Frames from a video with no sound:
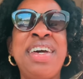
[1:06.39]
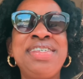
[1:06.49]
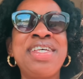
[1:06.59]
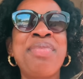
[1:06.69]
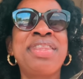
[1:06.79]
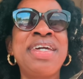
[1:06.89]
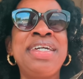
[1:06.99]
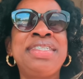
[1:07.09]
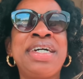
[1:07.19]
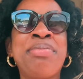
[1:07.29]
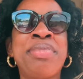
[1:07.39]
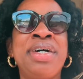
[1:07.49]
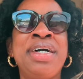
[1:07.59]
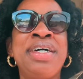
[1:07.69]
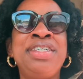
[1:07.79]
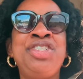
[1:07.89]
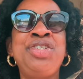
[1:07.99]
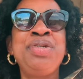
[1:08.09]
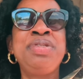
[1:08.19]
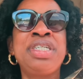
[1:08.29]
And some of the things that I'm
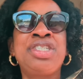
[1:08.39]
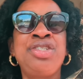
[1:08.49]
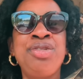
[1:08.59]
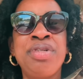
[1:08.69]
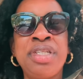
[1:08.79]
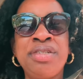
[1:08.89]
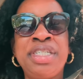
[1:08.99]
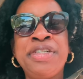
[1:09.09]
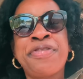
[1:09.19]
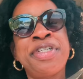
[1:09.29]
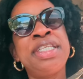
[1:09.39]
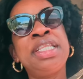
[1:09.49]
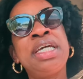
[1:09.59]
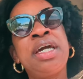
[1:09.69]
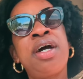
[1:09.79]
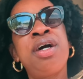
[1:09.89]
choosing to do a little differently.